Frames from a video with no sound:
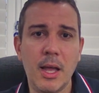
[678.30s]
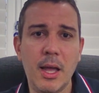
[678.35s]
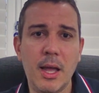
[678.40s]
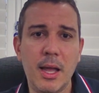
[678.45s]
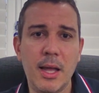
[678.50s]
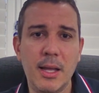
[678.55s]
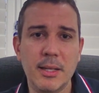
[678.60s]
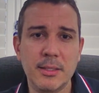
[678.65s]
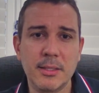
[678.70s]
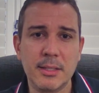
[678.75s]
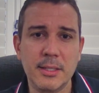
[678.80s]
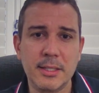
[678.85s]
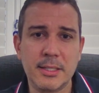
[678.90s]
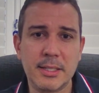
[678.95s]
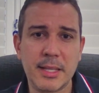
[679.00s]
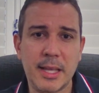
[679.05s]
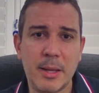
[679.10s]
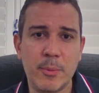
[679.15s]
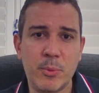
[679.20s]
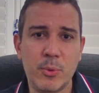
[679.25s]
as an
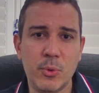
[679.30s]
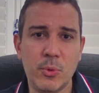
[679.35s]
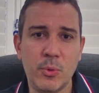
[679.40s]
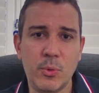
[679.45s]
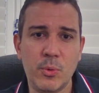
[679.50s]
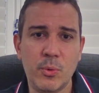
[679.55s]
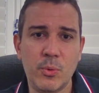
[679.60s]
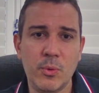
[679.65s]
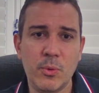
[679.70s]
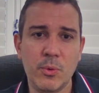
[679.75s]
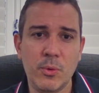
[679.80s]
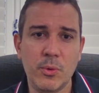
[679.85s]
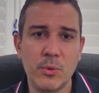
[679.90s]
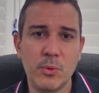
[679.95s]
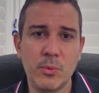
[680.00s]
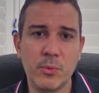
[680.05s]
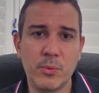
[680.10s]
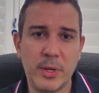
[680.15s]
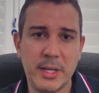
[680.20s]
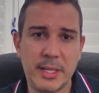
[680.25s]
example,
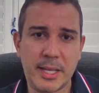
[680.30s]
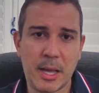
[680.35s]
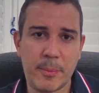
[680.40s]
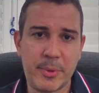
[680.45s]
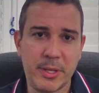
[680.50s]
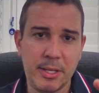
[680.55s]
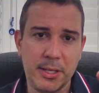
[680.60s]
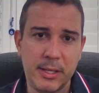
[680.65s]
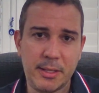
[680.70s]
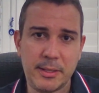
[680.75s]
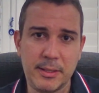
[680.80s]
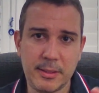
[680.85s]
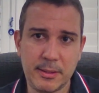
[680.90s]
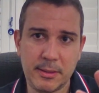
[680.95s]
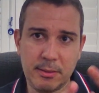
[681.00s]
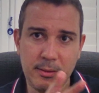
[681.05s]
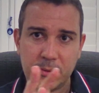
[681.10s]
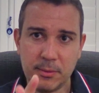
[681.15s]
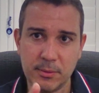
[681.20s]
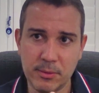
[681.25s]
recapping
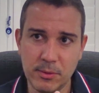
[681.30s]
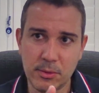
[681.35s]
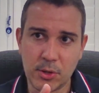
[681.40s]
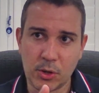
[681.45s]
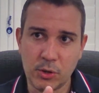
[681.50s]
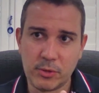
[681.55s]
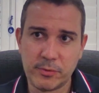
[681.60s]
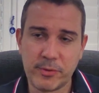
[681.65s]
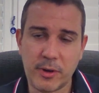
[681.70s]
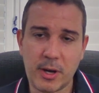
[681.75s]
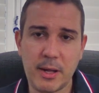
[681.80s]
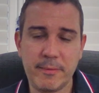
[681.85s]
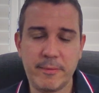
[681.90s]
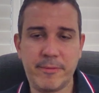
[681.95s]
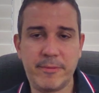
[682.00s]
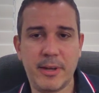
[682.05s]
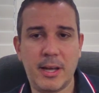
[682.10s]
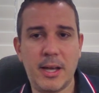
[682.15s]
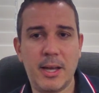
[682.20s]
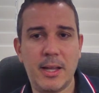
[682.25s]
those
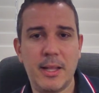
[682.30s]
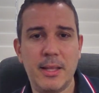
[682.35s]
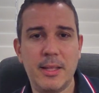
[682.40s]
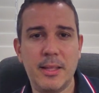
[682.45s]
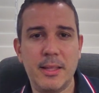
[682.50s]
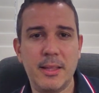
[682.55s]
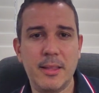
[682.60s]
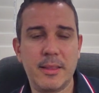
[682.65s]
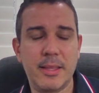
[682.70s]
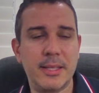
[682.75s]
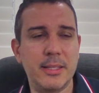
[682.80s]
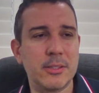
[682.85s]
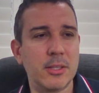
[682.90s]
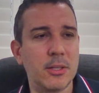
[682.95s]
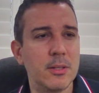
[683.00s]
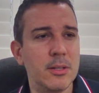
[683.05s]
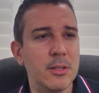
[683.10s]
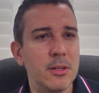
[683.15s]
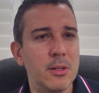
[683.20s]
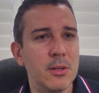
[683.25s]
5 things,
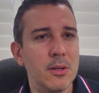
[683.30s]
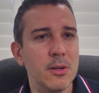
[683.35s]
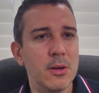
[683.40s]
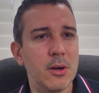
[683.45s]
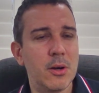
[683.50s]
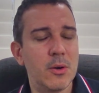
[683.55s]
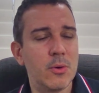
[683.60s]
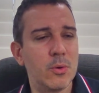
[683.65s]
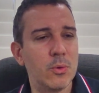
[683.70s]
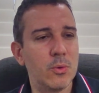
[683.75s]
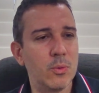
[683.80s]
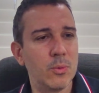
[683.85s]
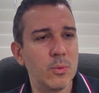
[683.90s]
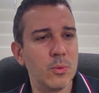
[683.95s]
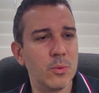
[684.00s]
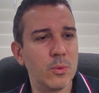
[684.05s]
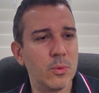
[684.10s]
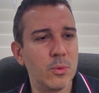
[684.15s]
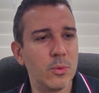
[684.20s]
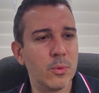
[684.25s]
I'll
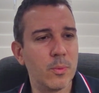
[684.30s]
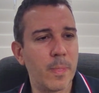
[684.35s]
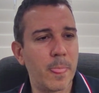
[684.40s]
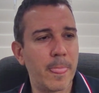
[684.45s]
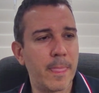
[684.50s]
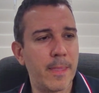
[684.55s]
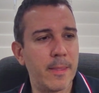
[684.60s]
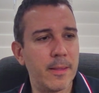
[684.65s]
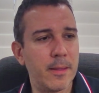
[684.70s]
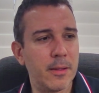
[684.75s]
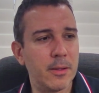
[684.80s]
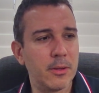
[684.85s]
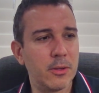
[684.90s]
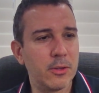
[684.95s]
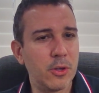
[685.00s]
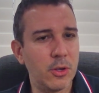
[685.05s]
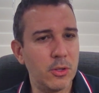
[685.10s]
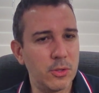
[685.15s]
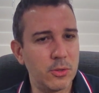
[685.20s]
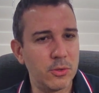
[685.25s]

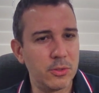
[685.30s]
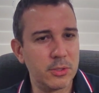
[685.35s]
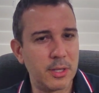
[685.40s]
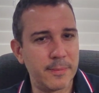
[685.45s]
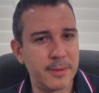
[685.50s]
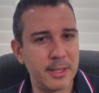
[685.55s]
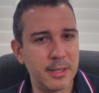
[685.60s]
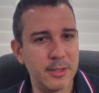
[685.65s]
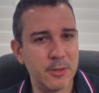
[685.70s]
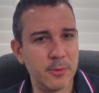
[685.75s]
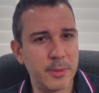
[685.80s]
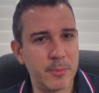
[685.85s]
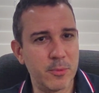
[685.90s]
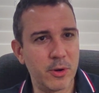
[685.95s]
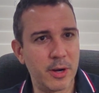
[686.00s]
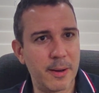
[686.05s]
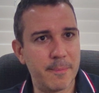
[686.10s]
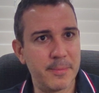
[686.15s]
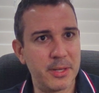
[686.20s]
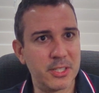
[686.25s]
go through something a little bit
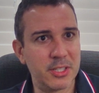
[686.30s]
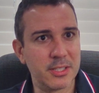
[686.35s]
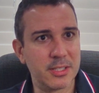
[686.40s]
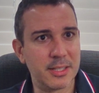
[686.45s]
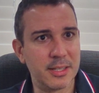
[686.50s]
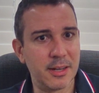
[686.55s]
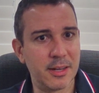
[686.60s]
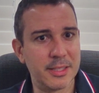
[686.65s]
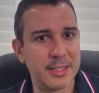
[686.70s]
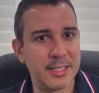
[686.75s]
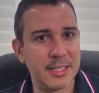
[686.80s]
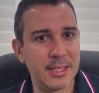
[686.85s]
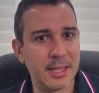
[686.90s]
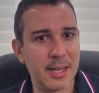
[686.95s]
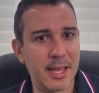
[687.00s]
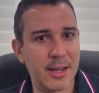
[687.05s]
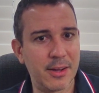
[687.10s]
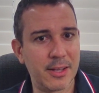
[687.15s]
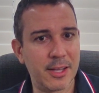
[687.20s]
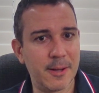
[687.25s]
more ambitious and ideal
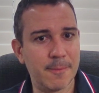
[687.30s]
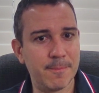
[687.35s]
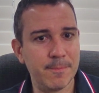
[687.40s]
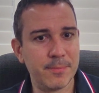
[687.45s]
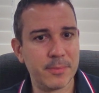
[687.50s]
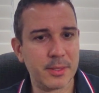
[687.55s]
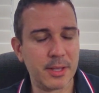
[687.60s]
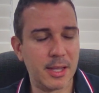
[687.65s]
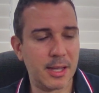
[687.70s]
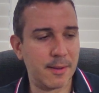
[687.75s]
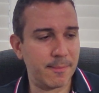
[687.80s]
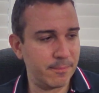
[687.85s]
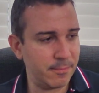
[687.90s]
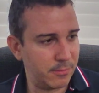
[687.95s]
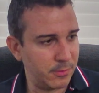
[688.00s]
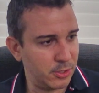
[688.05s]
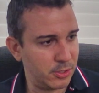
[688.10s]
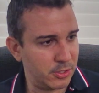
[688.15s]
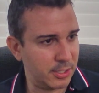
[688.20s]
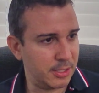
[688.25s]
outcome,
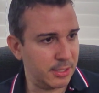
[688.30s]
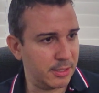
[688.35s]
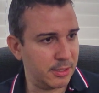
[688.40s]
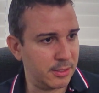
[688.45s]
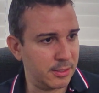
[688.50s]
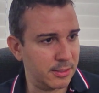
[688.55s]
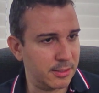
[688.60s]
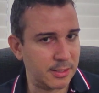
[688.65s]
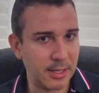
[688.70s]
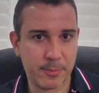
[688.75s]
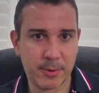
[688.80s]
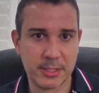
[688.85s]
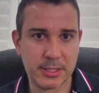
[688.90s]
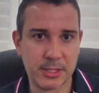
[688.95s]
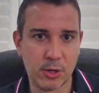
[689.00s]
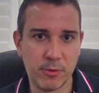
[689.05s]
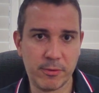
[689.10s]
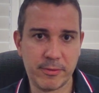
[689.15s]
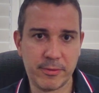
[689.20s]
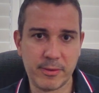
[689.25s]
using, say,
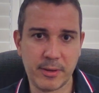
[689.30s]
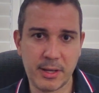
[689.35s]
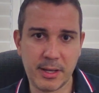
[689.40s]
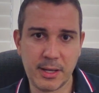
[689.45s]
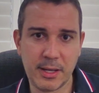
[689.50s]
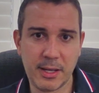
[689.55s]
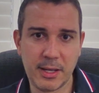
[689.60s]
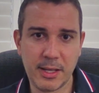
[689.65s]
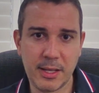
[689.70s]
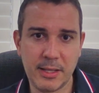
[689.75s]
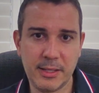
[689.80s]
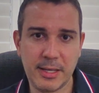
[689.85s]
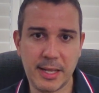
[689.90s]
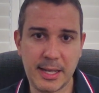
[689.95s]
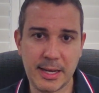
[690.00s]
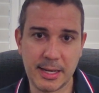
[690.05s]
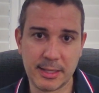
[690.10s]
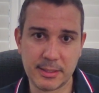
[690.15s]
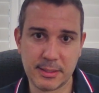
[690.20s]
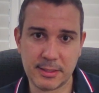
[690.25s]
myself
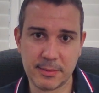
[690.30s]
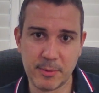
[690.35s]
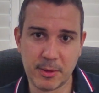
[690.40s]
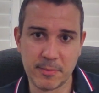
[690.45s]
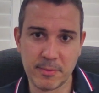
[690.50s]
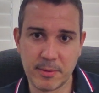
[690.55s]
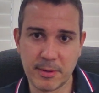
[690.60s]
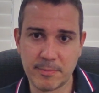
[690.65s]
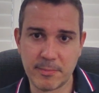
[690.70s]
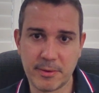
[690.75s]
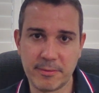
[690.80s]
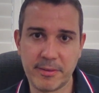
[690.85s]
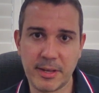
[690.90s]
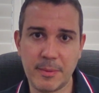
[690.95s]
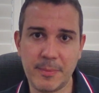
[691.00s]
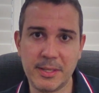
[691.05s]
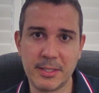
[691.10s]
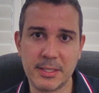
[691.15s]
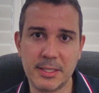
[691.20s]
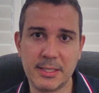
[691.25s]
and us, my
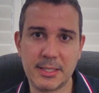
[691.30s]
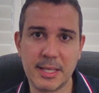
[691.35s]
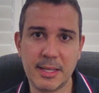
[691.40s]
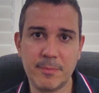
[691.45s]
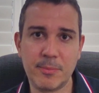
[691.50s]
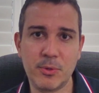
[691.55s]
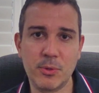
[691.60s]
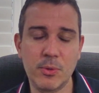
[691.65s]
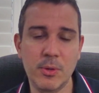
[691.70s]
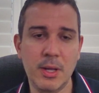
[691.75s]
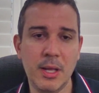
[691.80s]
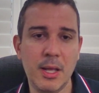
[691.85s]
family as an example.